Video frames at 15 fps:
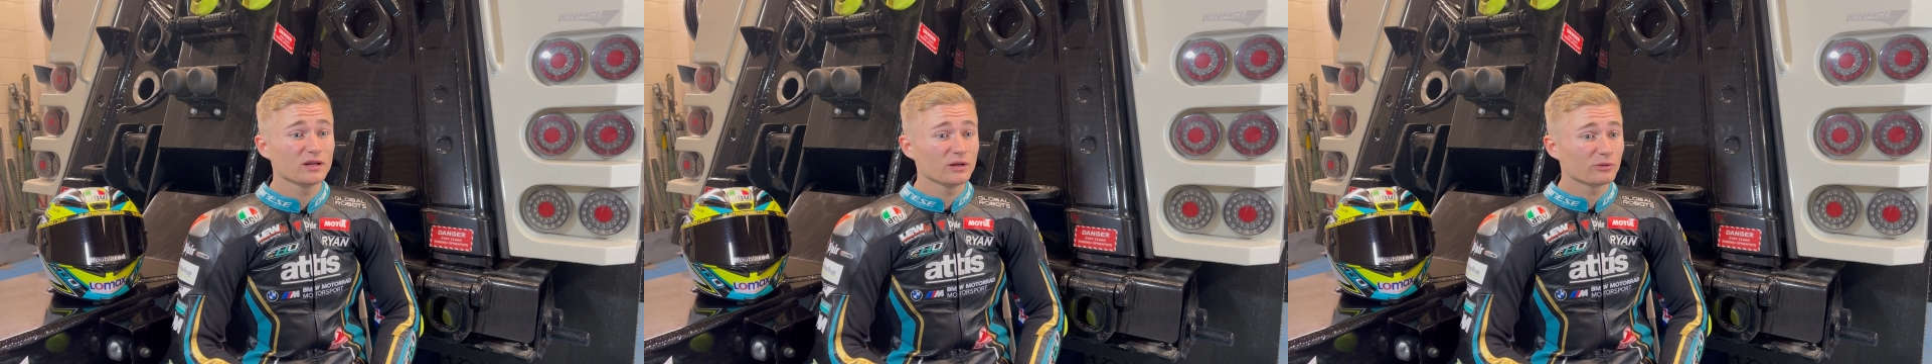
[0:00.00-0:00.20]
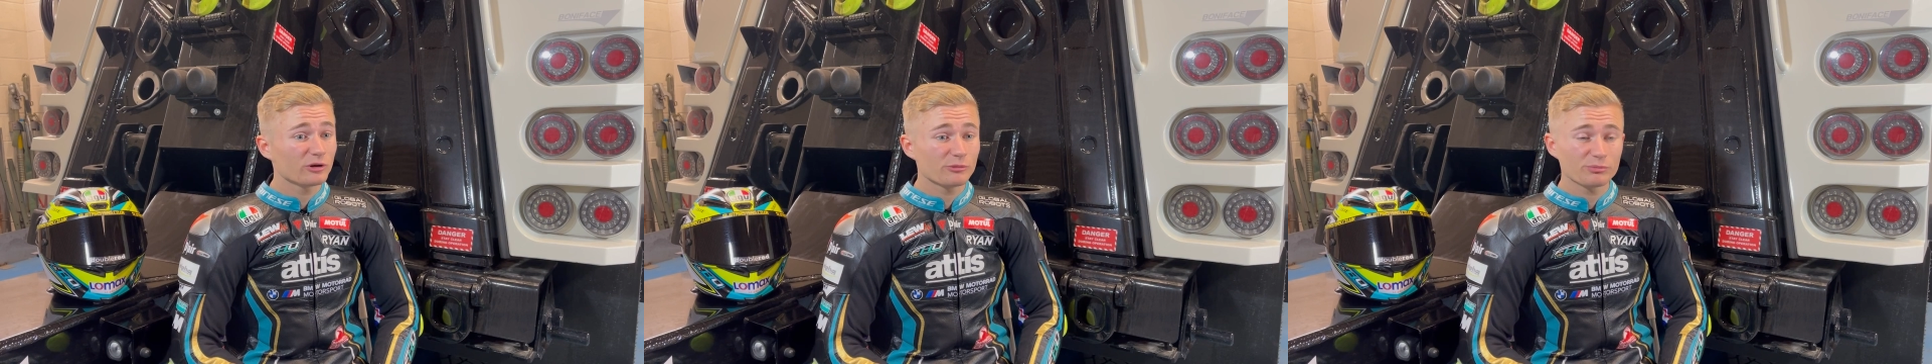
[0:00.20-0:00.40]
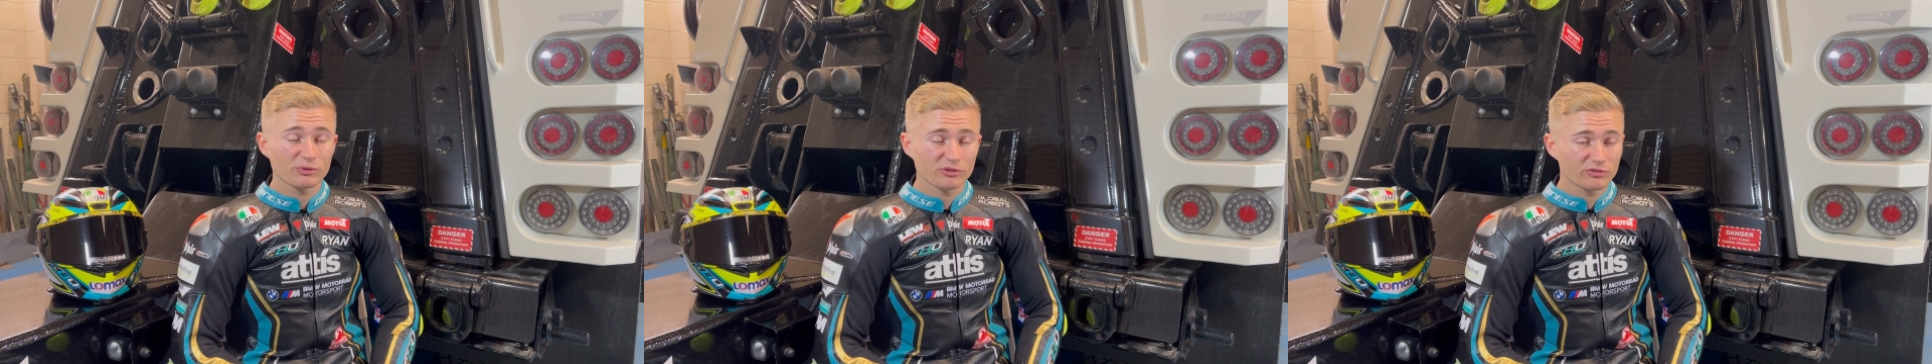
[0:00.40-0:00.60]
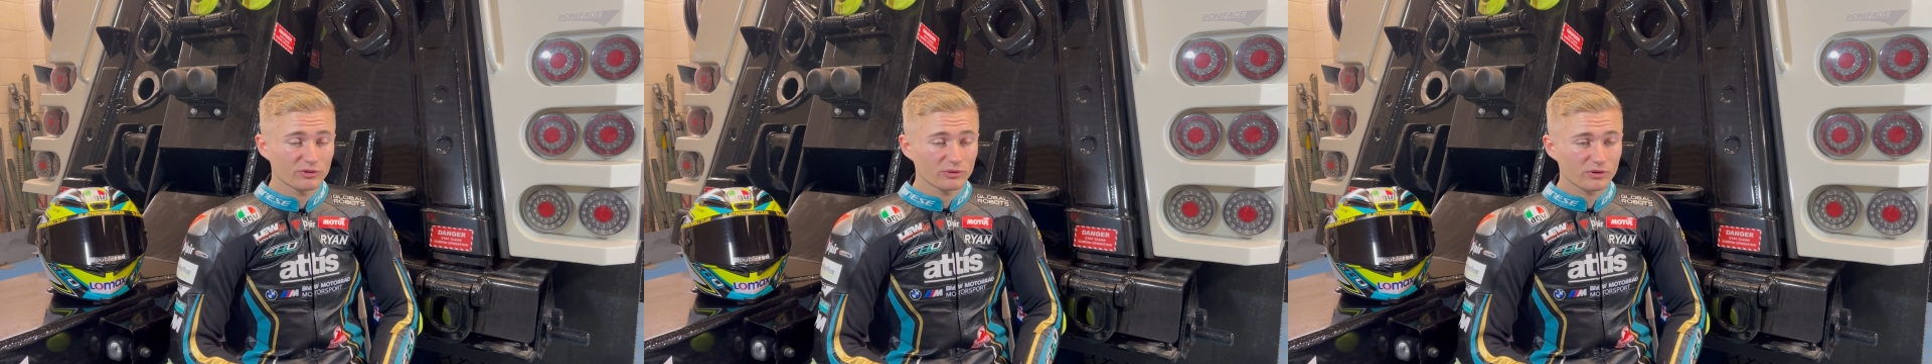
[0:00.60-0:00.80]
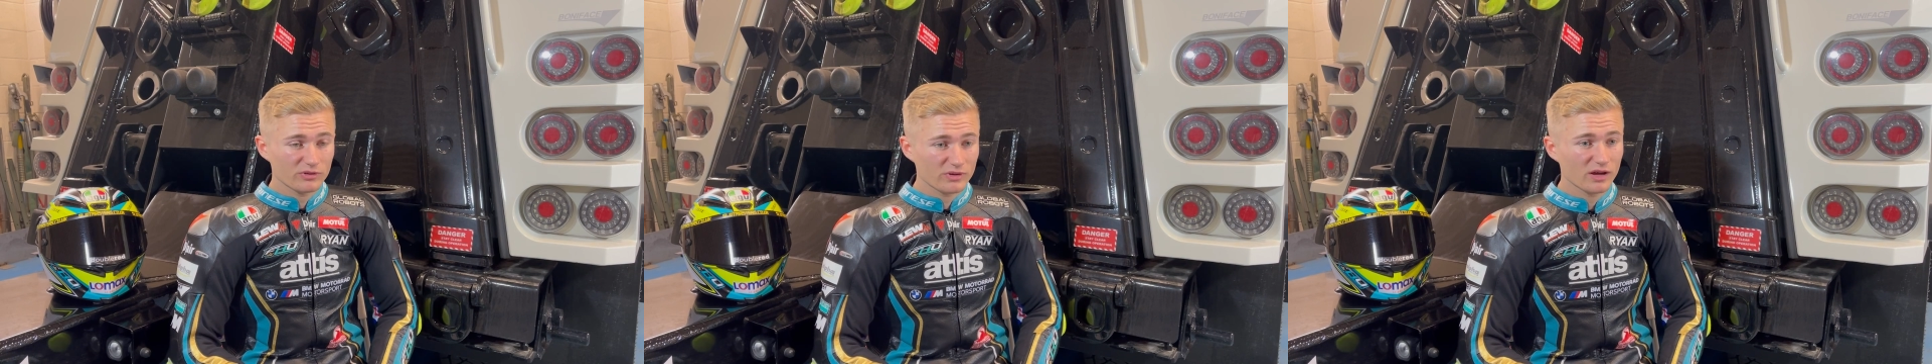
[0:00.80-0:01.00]
we're improving all
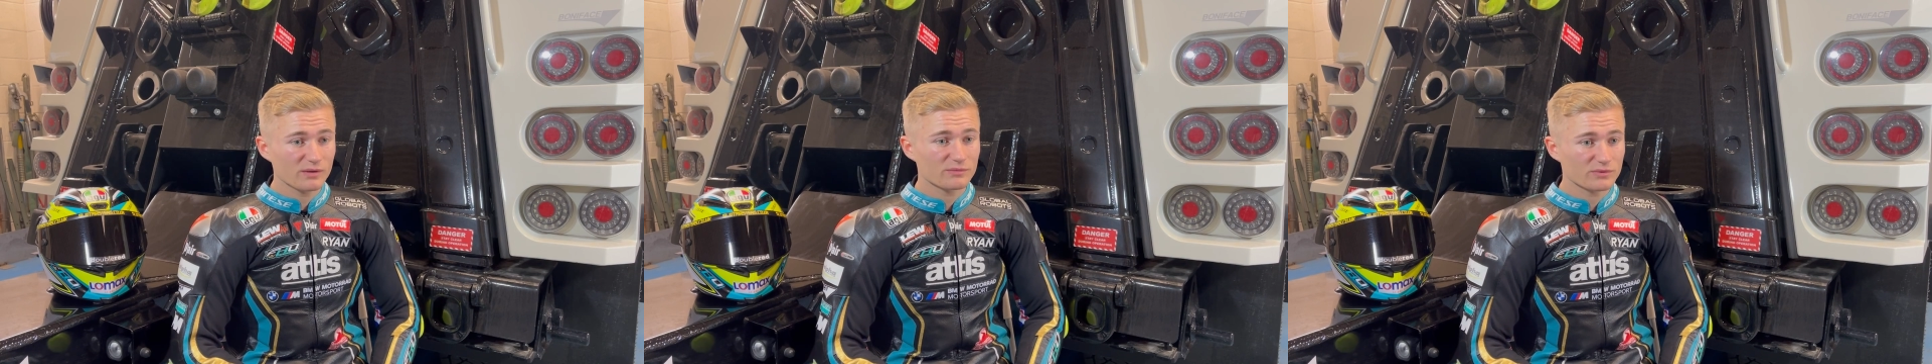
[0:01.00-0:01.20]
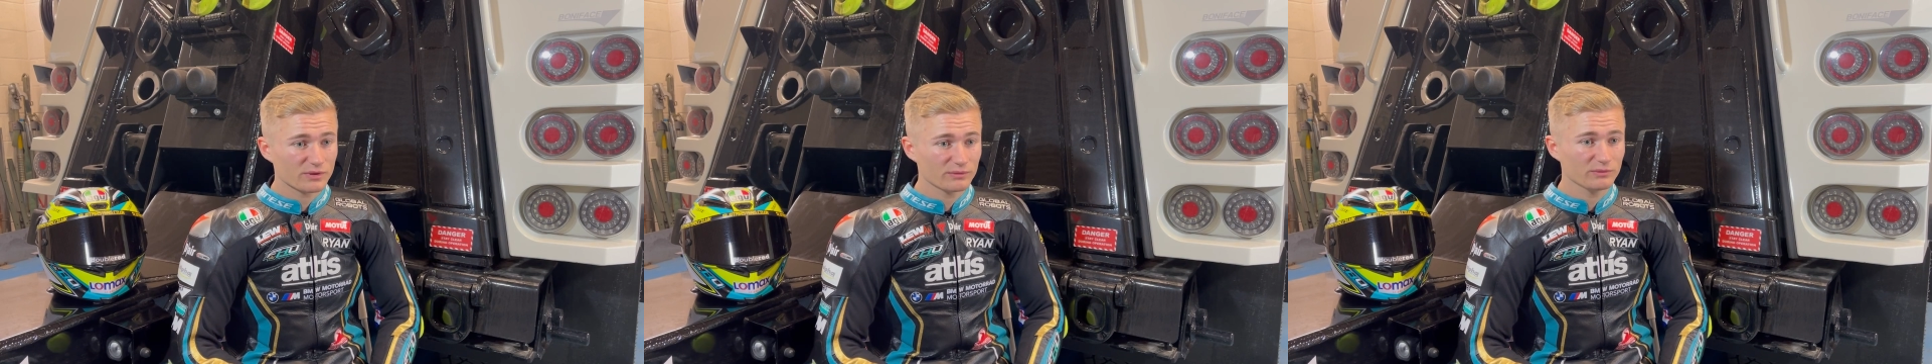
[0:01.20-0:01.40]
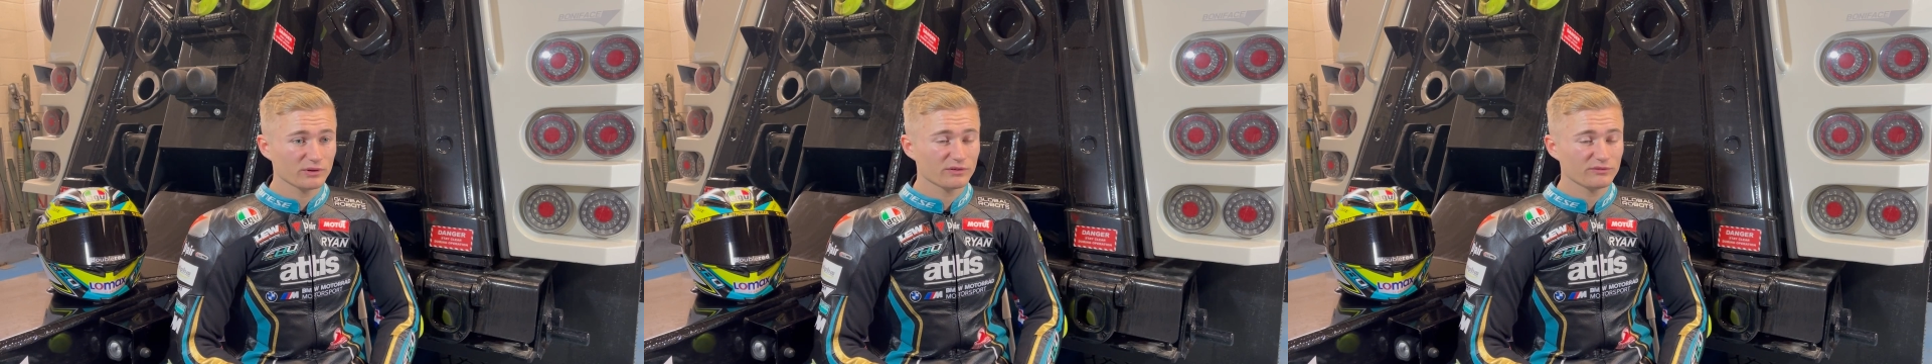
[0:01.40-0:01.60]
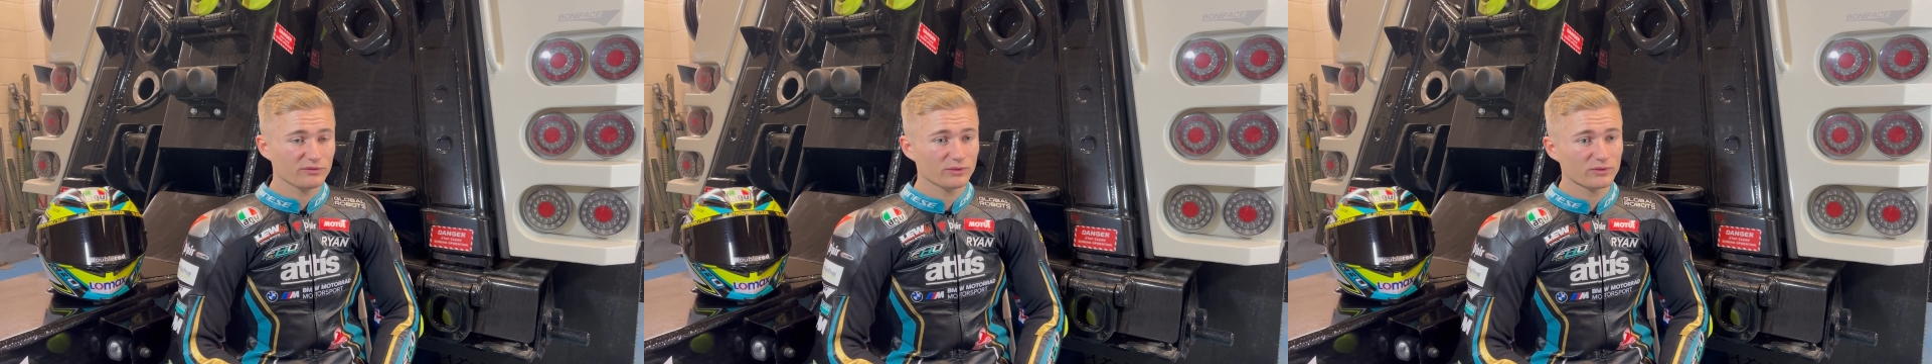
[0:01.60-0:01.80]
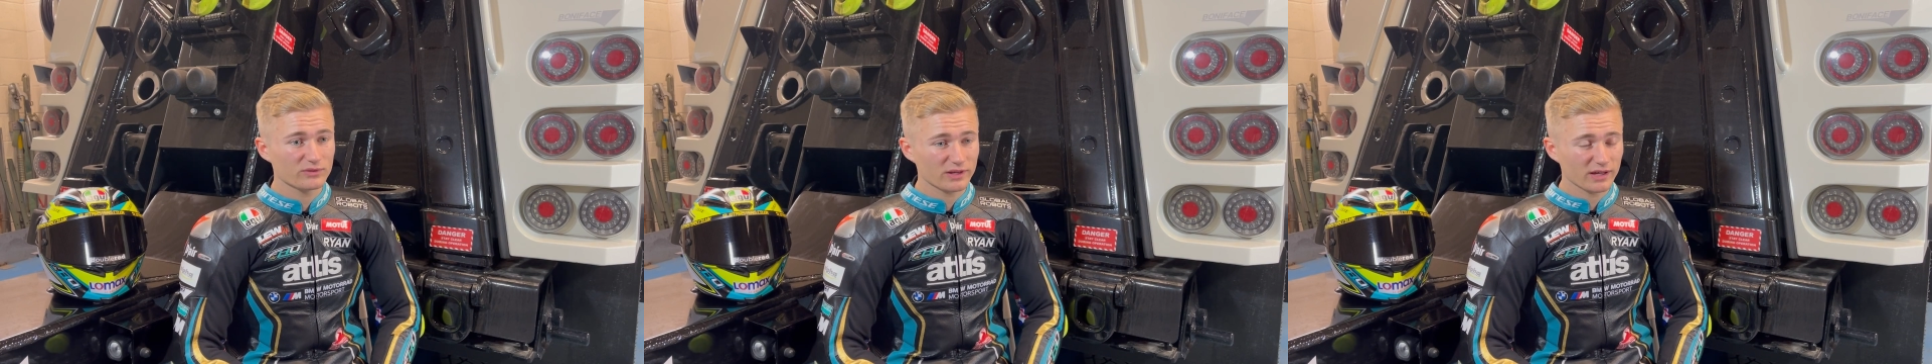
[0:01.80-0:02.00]
the time. So I'm looking
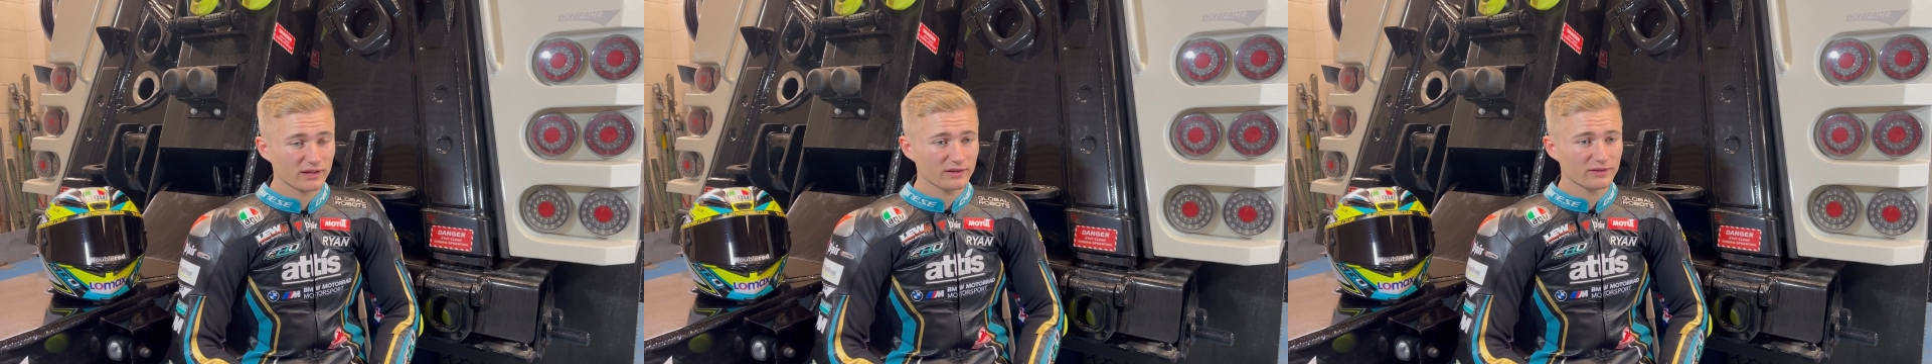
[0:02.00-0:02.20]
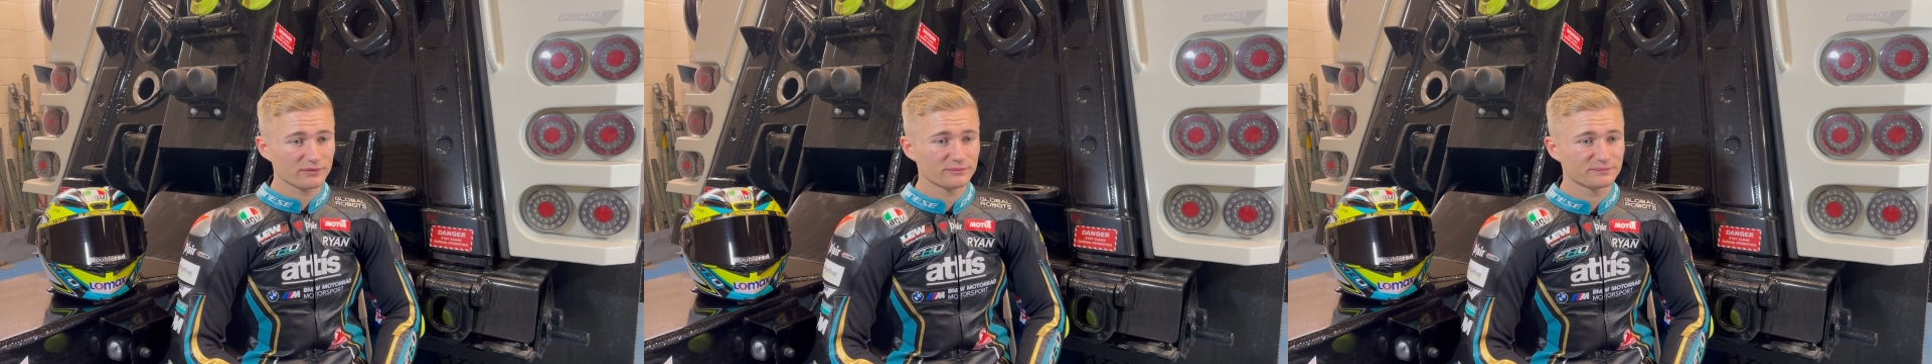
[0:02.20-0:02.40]
forward to getting going.